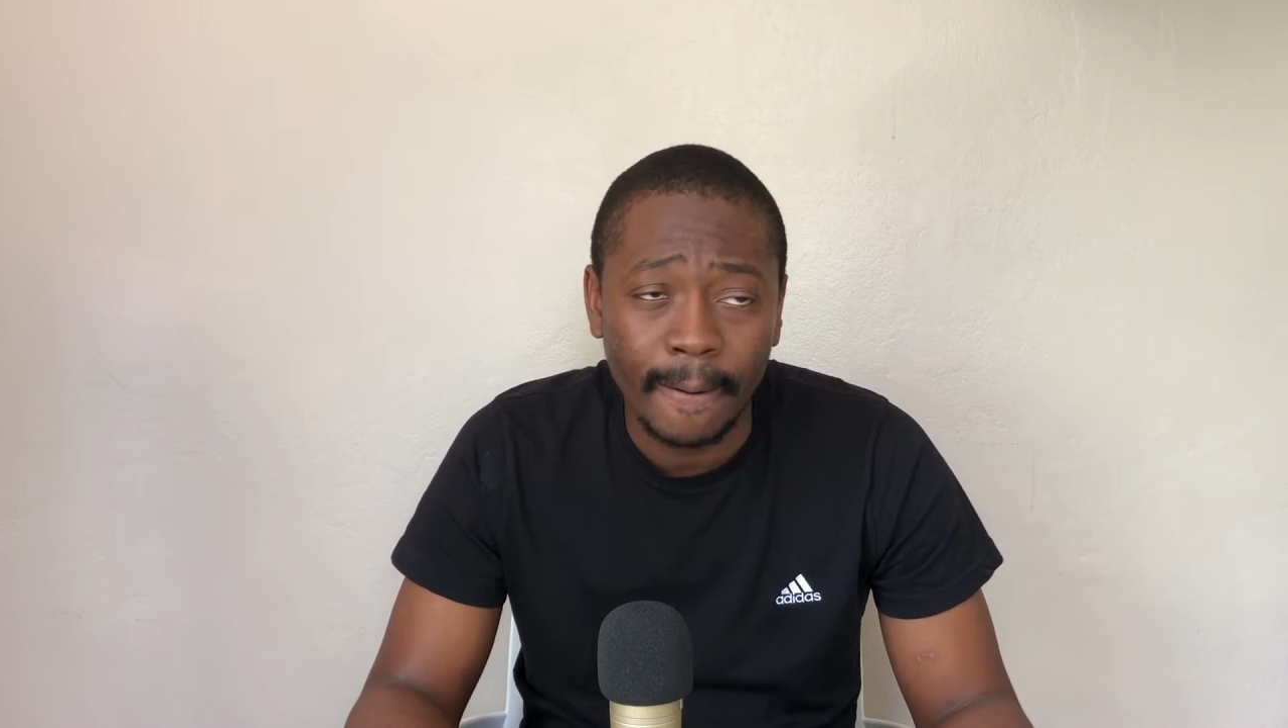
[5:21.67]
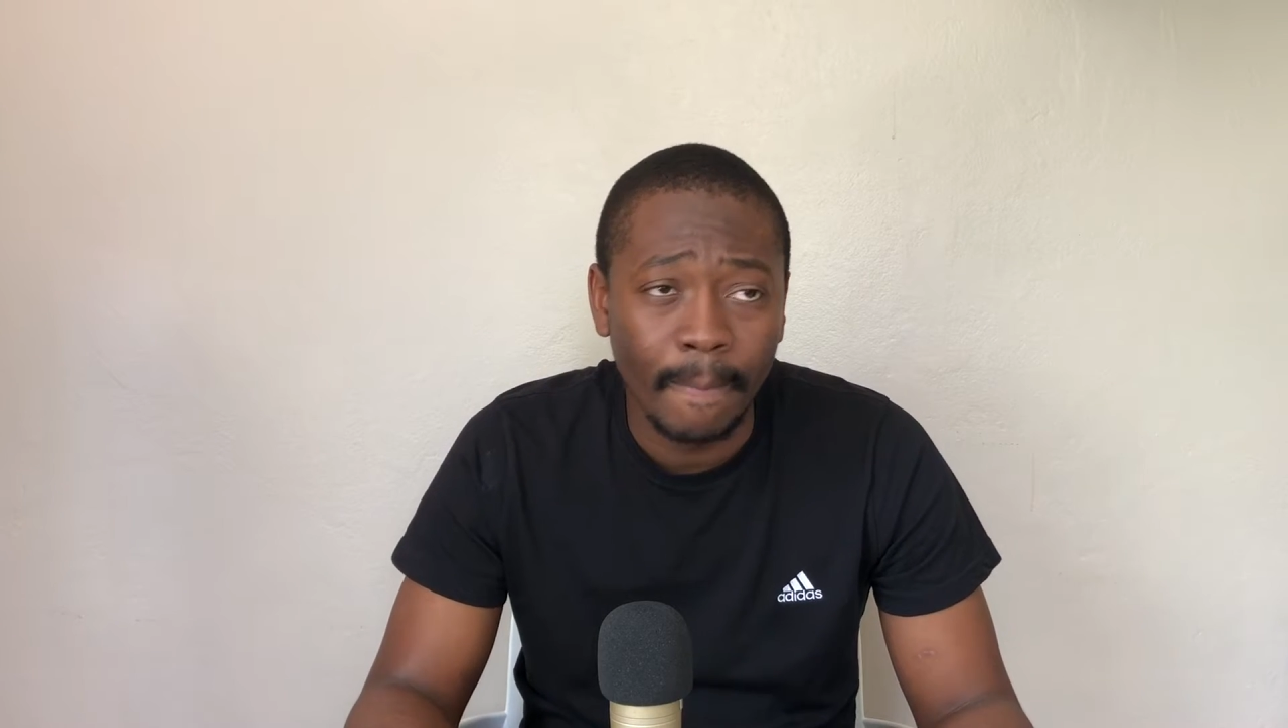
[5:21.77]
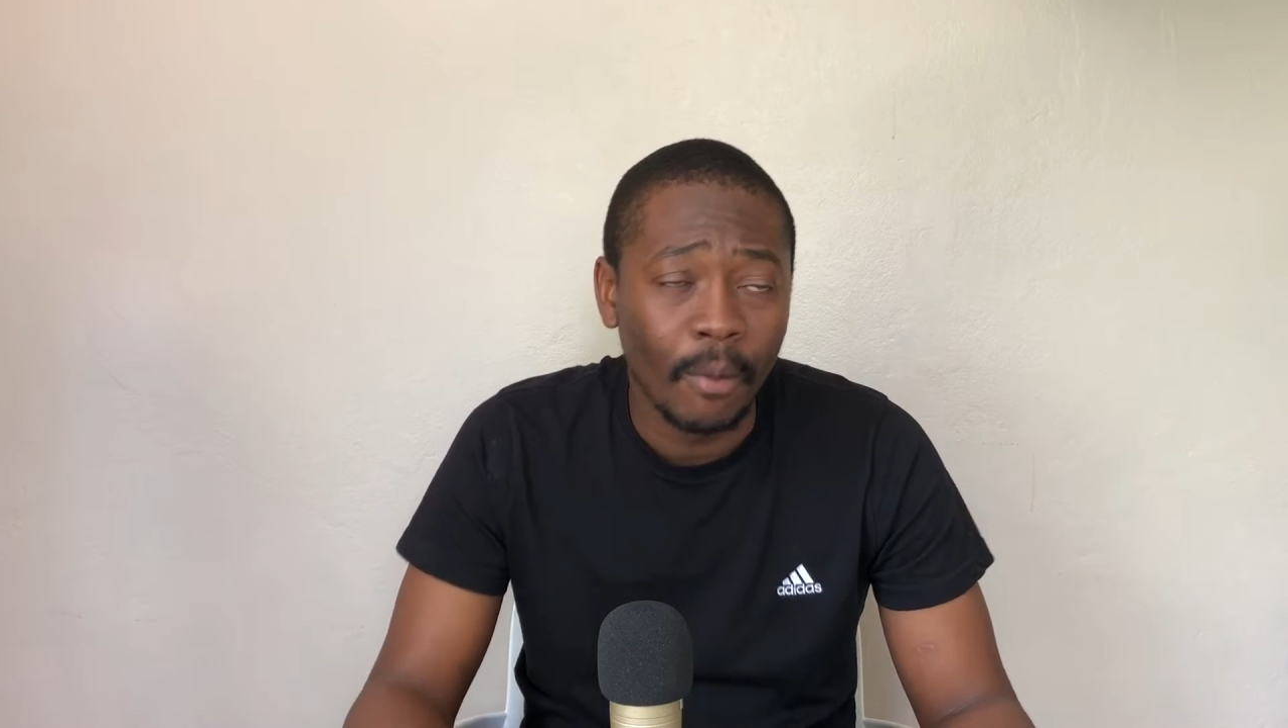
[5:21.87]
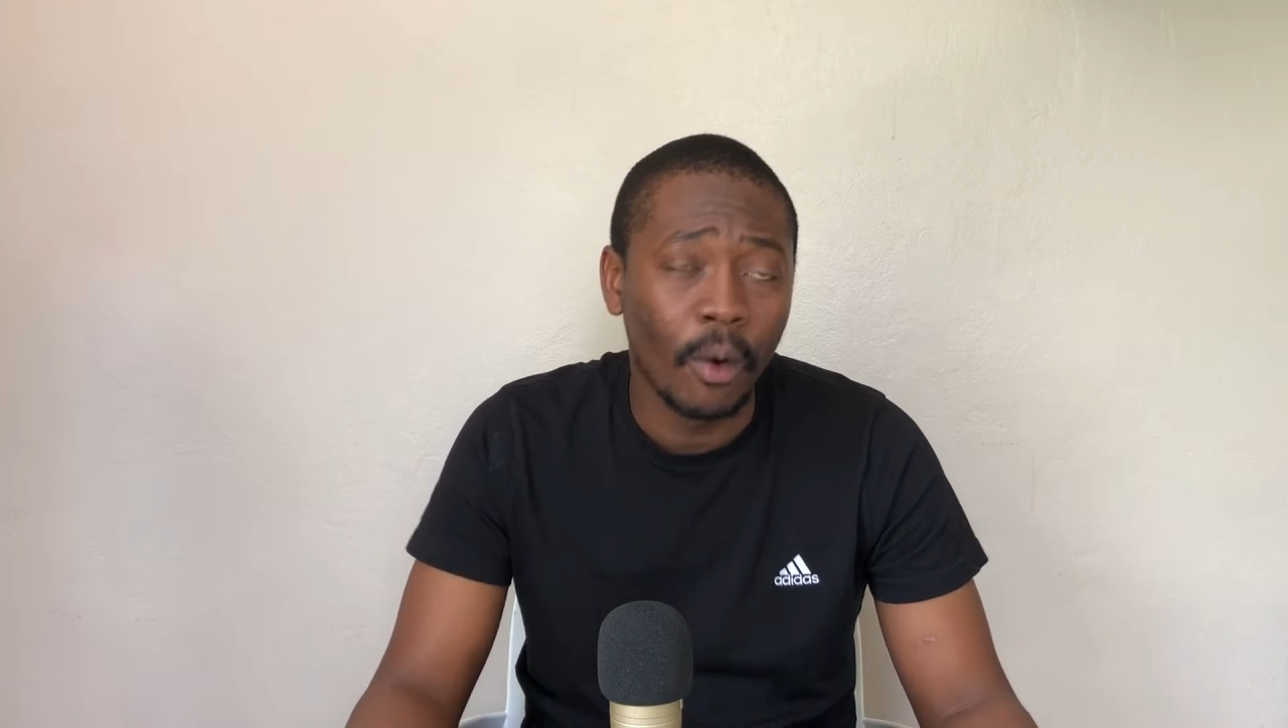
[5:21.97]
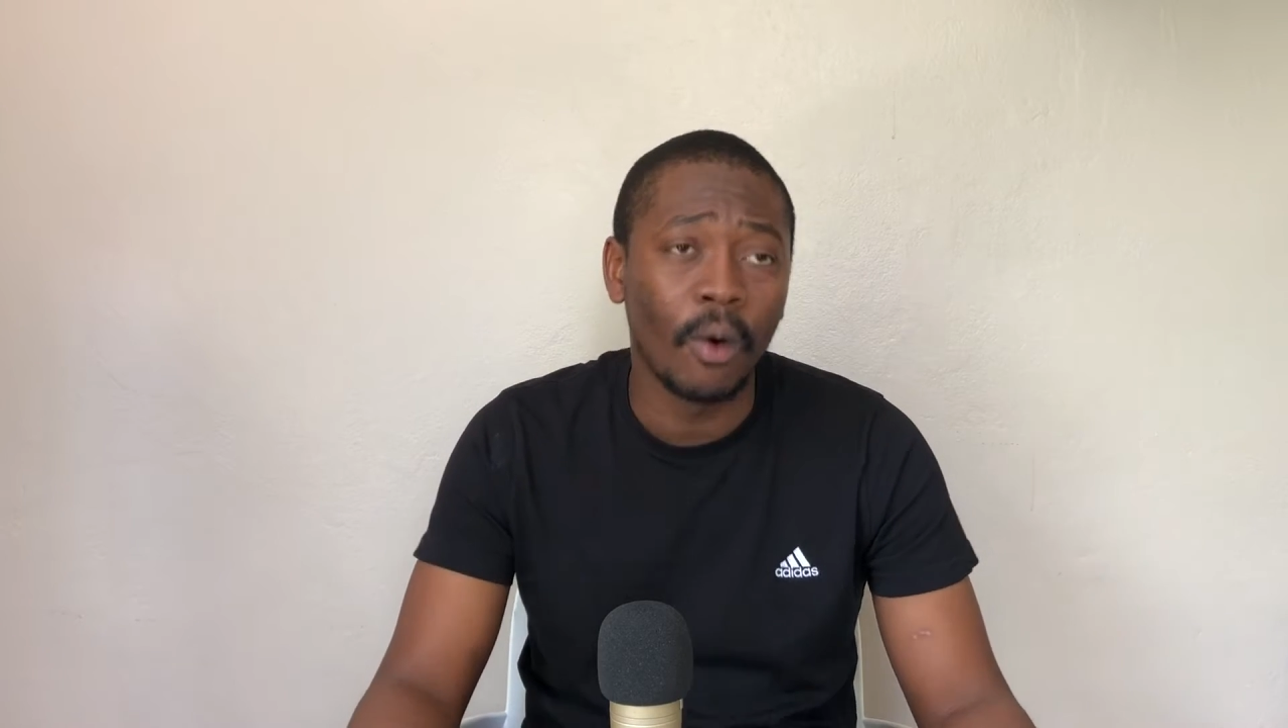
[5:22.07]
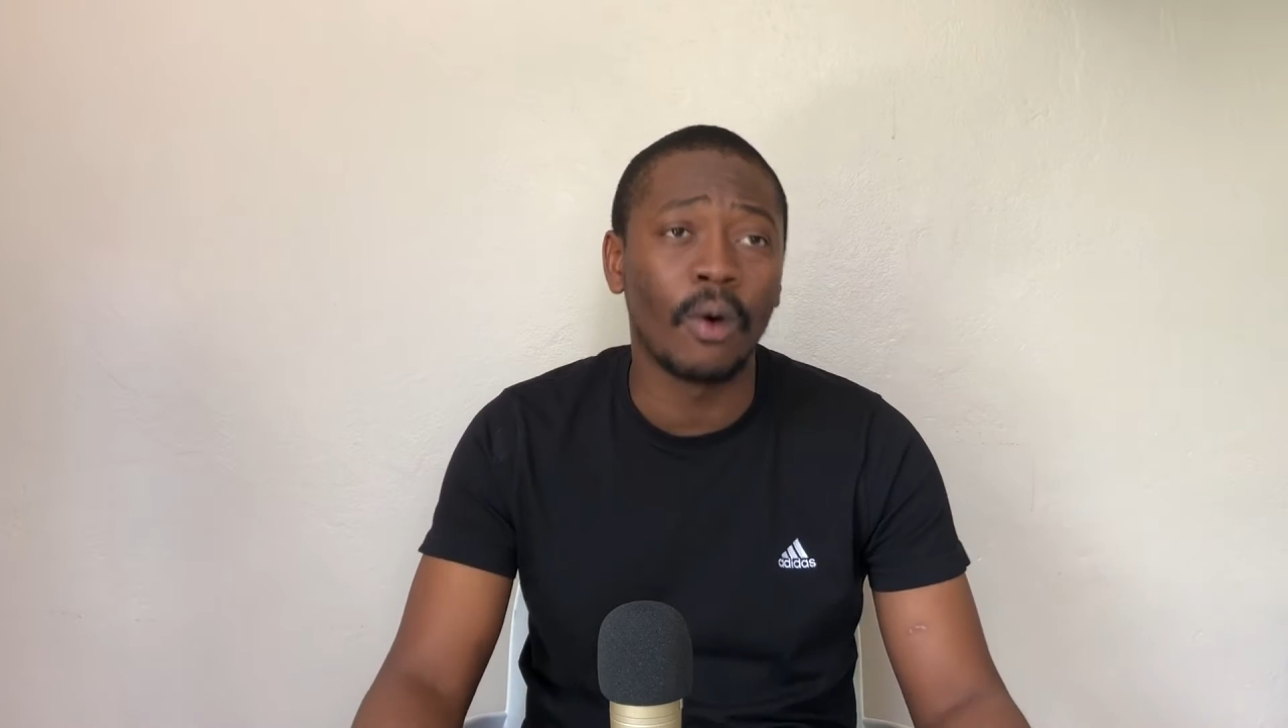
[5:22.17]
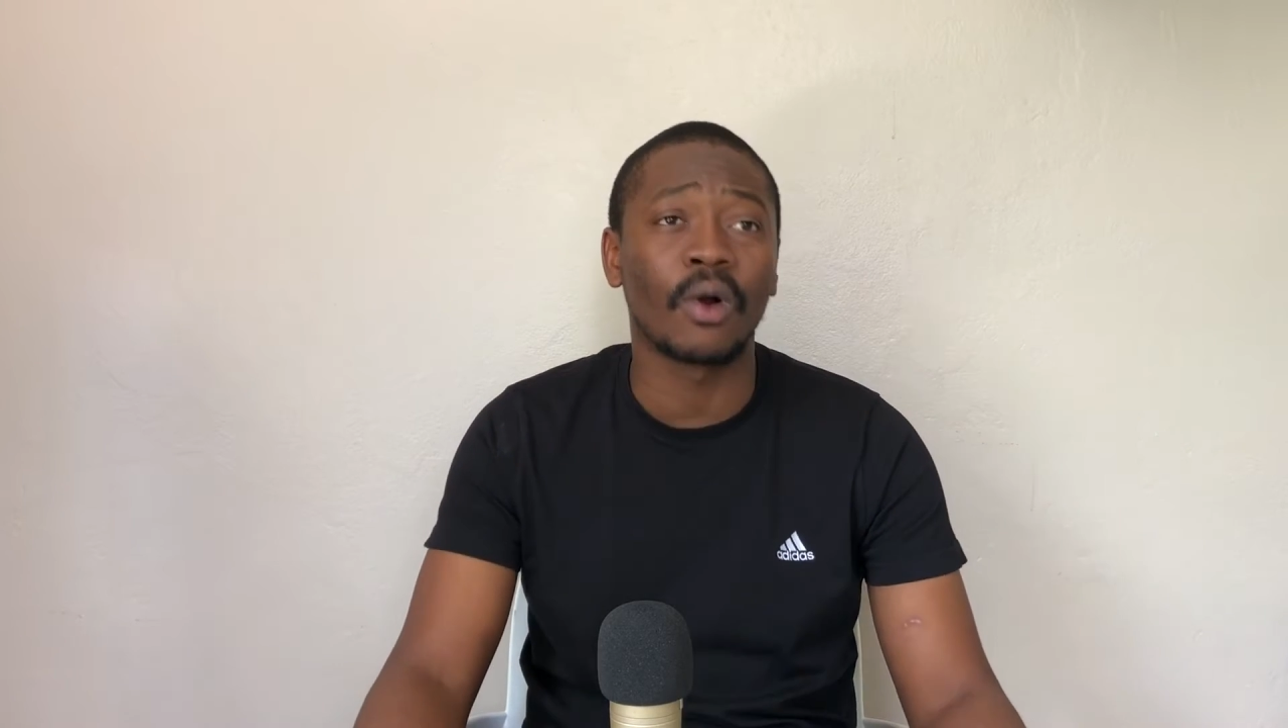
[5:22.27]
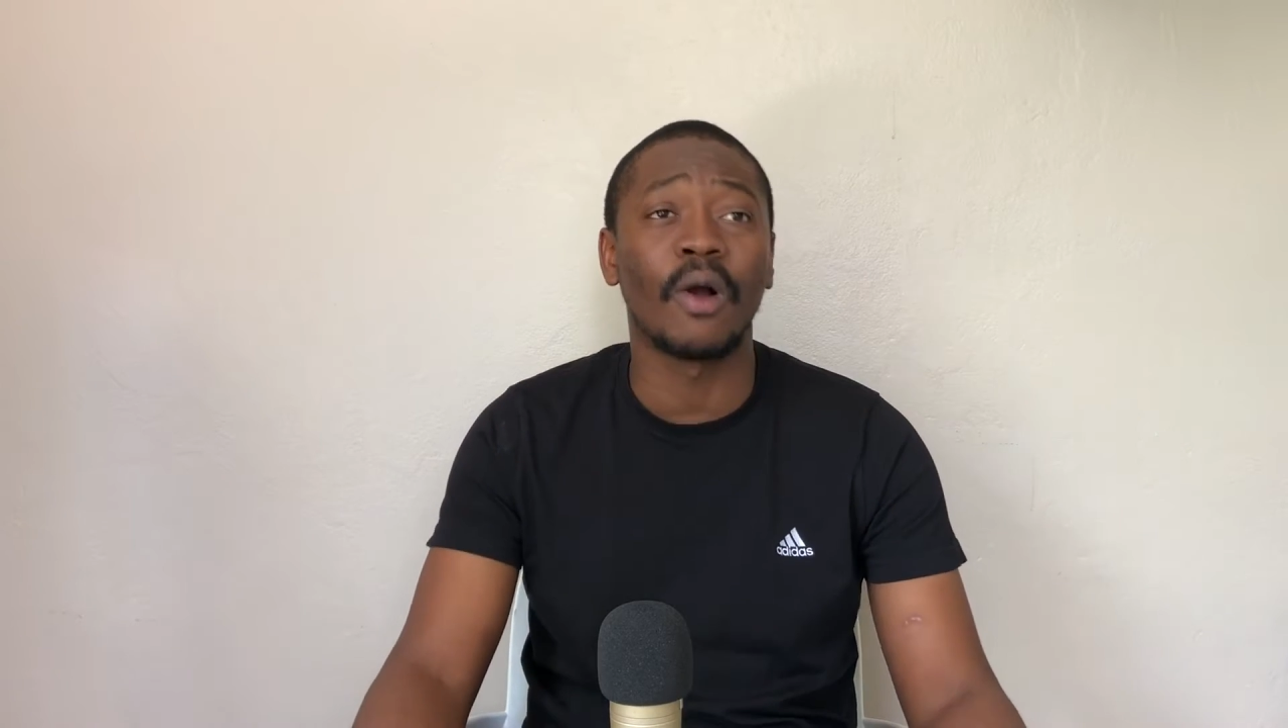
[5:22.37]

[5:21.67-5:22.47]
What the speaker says: more